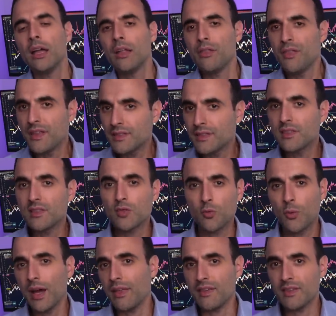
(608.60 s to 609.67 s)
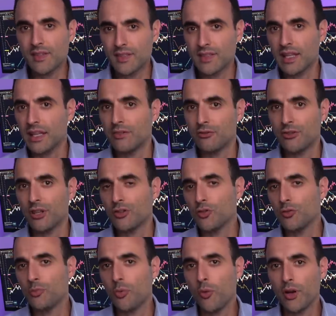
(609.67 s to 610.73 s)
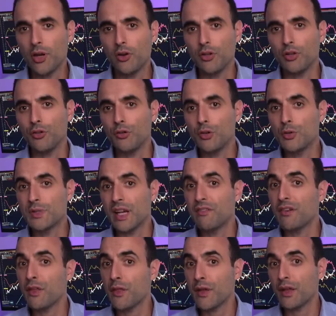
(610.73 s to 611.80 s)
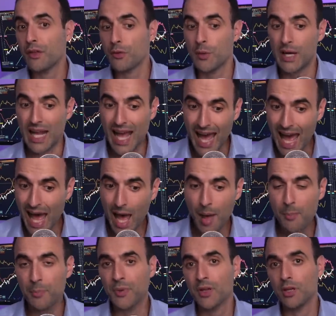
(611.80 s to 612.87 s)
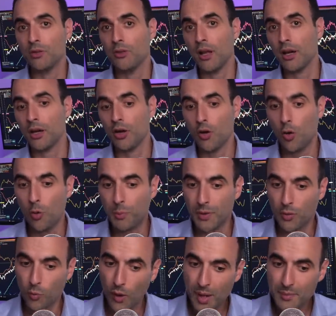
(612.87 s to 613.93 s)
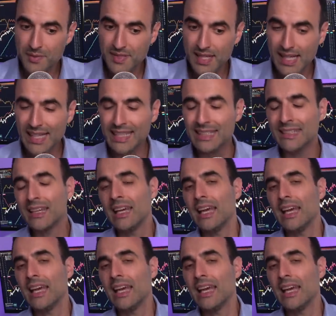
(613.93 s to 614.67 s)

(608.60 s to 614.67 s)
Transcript: This is the way. This is the Internet 2.0. You use everything through an app. You're not on an open website.